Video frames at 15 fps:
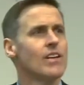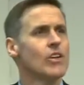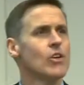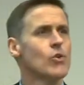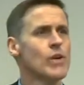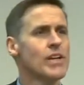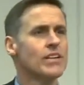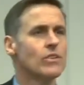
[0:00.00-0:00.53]

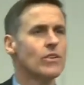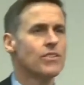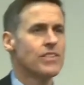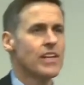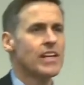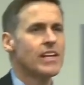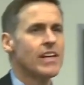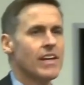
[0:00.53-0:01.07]
critical
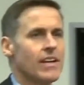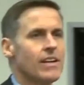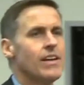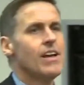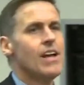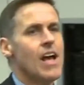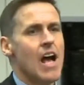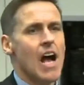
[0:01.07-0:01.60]
thinking,
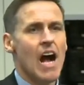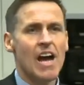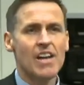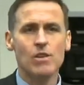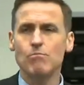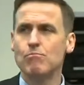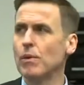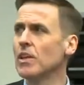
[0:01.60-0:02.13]
an
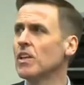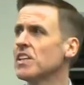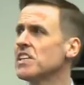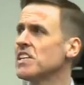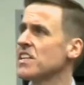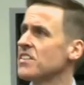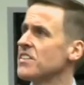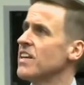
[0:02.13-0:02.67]
ability
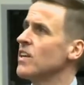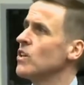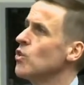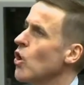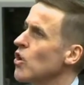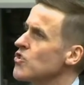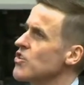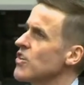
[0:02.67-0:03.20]
to think
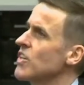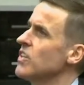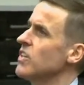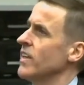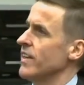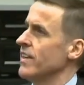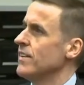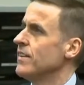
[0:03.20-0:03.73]

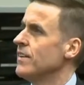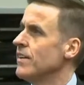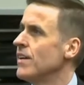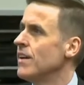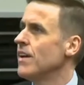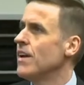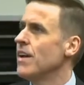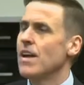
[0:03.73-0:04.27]
logically,
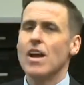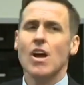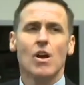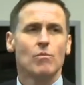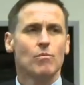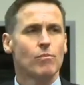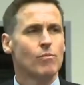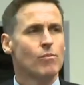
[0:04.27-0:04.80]

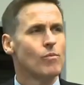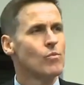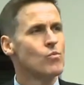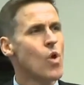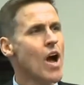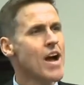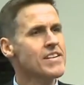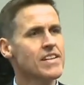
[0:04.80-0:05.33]

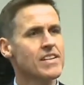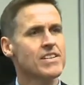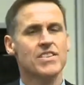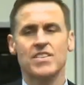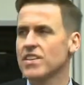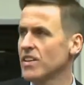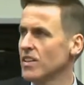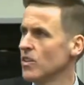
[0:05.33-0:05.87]
writing
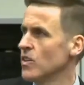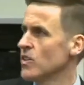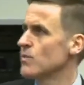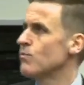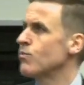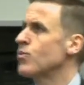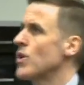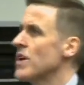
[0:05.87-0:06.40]
skills,
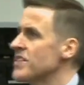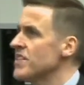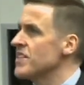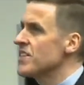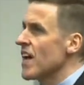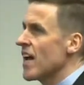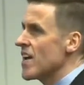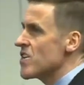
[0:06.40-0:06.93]

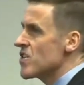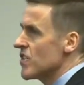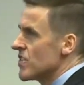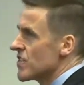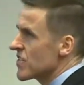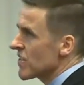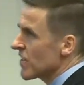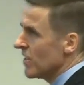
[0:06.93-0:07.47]
presentation
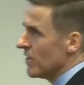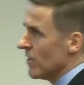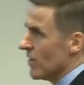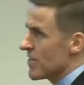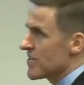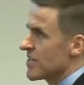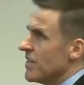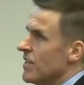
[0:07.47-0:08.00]

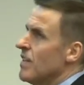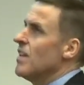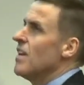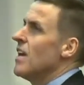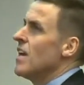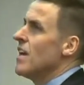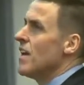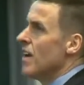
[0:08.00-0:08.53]
skills,
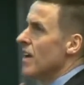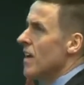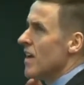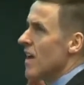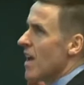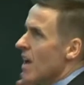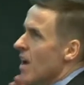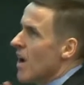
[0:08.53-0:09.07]

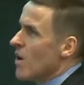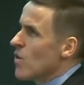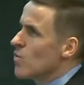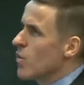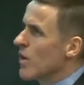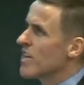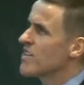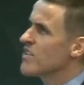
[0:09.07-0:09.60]

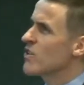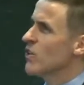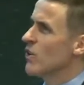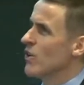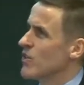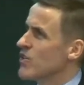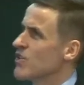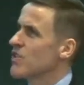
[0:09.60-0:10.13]

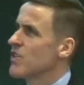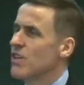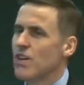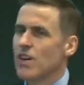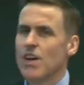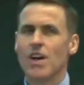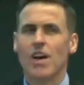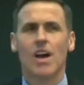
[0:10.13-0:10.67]
research,
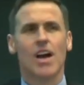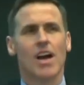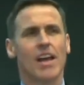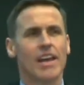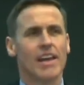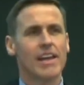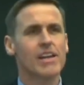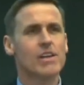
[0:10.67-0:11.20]

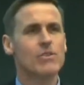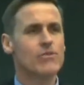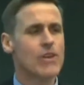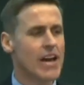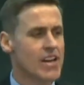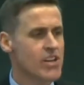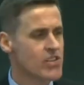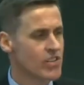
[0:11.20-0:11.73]

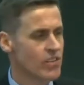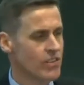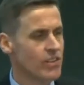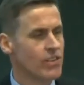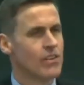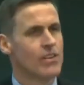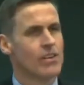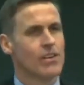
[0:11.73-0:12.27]
innovation,
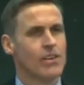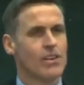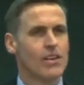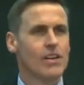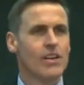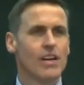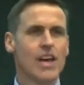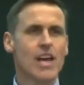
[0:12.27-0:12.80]

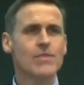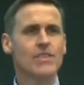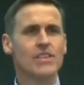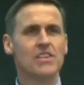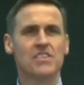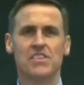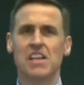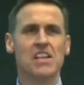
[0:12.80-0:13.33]
even
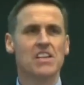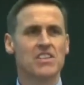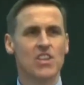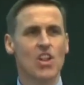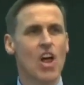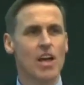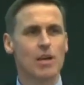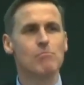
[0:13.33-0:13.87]
things
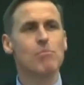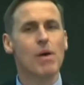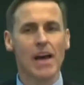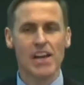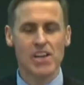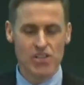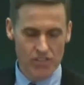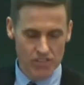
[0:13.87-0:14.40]
like
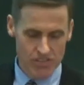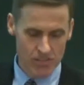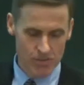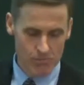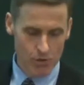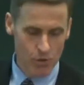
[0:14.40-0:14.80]
patience and